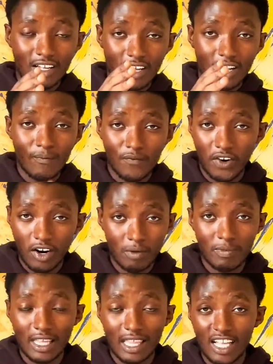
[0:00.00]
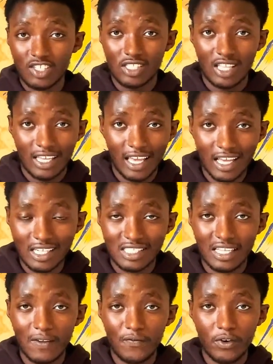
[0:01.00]
confirm that that's the case
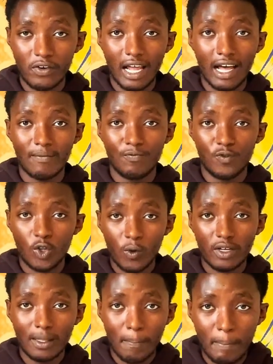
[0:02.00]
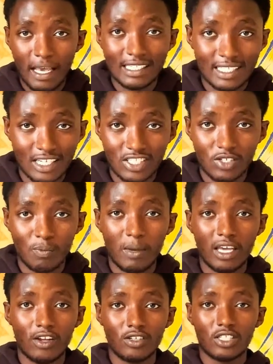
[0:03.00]
if you're not doing the basics to
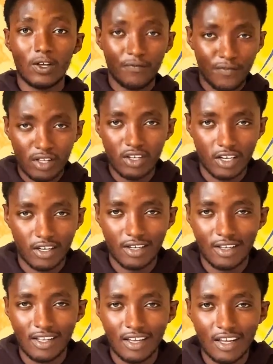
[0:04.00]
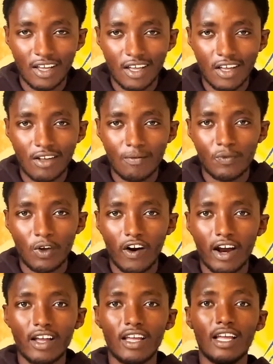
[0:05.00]
make yourself feel good. All
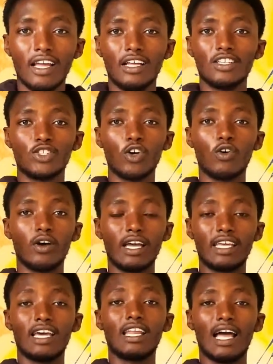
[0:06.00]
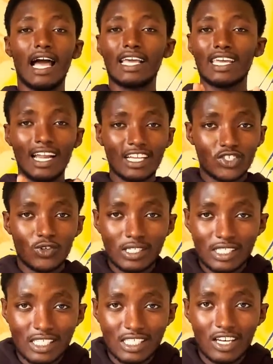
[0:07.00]
right. So again, I cannot stress
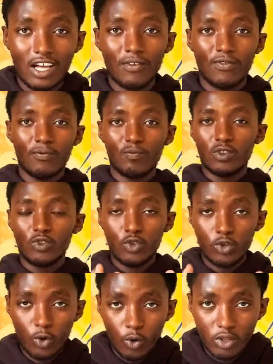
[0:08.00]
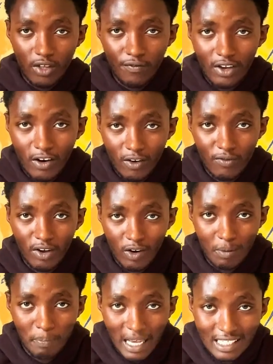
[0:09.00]
this enough. Do the very,
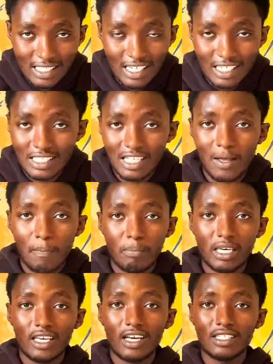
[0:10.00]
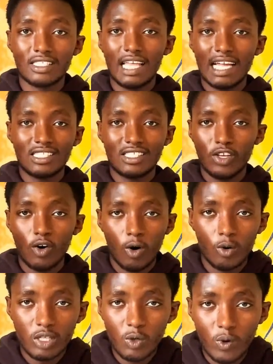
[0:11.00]
very basics because that's the
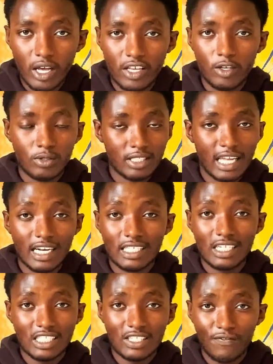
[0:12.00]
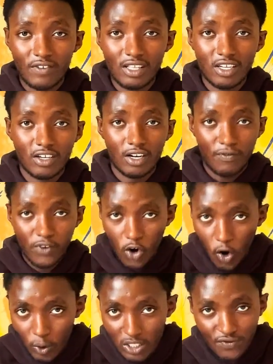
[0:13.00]
only way you stand a chance on feeling good. If you're
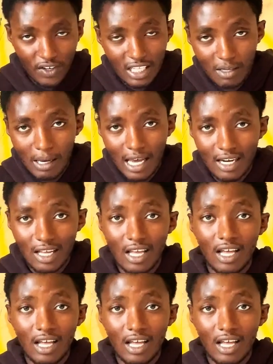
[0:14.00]
always feeling bad,